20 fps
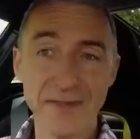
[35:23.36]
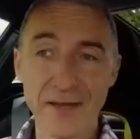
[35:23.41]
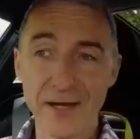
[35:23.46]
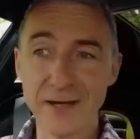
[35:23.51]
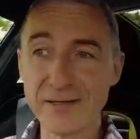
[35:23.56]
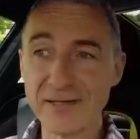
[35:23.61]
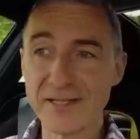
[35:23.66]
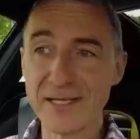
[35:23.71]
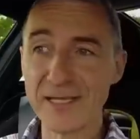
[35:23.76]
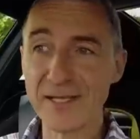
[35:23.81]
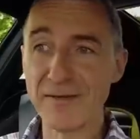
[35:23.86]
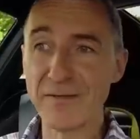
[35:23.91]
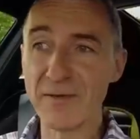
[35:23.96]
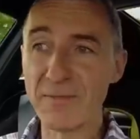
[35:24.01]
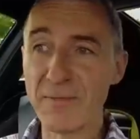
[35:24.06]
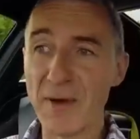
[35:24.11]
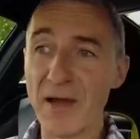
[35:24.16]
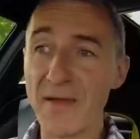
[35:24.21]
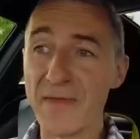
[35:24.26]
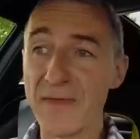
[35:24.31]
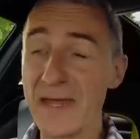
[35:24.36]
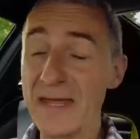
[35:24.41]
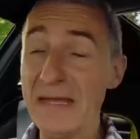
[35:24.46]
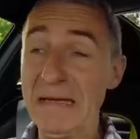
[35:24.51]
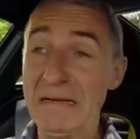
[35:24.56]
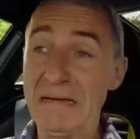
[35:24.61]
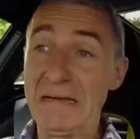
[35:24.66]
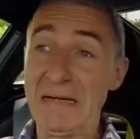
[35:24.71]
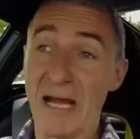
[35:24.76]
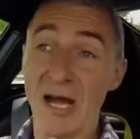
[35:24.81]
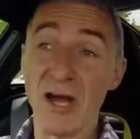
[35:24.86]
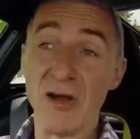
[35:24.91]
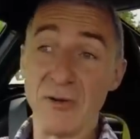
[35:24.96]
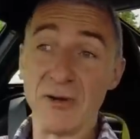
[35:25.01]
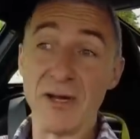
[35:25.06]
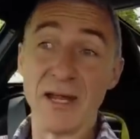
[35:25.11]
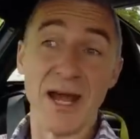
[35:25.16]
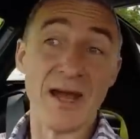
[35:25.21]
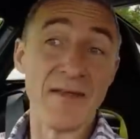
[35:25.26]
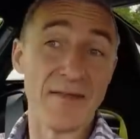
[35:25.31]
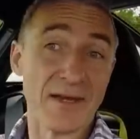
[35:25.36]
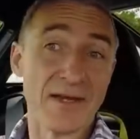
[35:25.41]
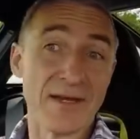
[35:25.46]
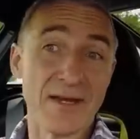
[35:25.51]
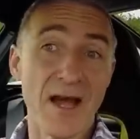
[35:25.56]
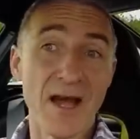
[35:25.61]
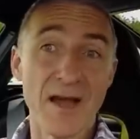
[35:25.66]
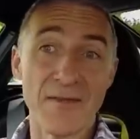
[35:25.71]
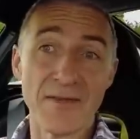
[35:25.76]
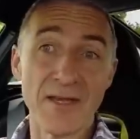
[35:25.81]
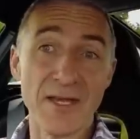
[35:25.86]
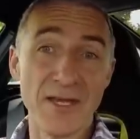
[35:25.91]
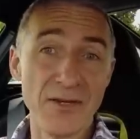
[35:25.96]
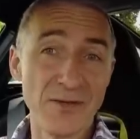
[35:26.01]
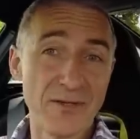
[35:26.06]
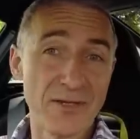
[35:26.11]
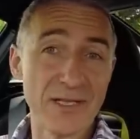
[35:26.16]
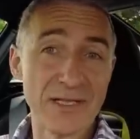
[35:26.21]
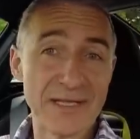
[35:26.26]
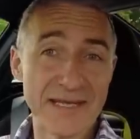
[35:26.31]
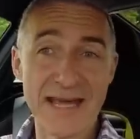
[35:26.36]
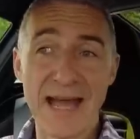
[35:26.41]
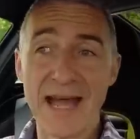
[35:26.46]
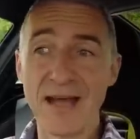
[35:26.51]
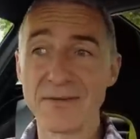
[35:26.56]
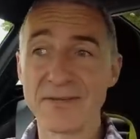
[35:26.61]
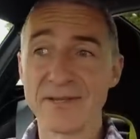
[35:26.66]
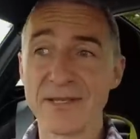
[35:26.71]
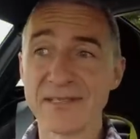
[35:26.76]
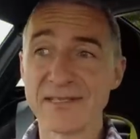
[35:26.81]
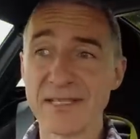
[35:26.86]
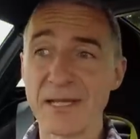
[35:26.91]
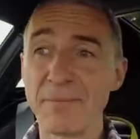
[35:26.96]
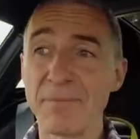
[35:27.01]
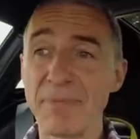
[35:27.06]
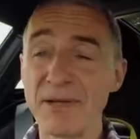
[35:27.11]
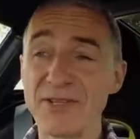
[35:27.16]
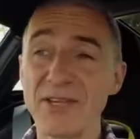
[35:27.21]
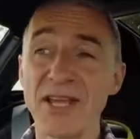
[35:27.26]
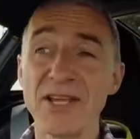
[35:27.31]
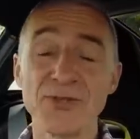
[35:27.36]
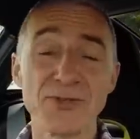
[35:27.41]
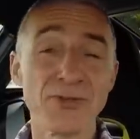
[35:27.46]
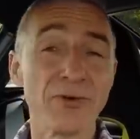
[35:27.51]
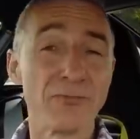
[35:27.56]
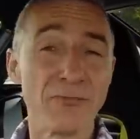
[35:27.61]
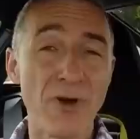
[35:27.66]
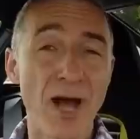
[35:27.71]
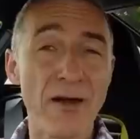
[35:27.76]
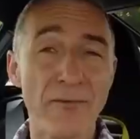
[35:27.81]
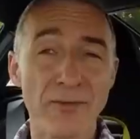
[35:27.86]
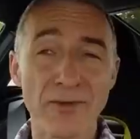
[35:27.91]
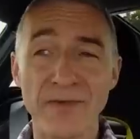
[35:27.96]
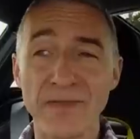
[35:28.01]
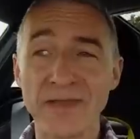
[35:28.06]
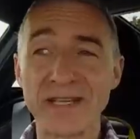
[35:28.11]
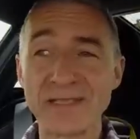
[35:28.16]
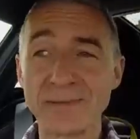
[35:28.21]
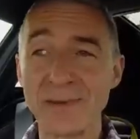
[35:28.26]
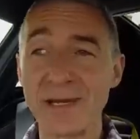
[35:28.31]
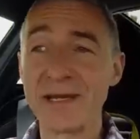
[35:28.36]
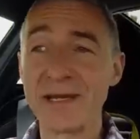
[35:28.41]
than those delivered by the only other car that you could count as a potential rival to this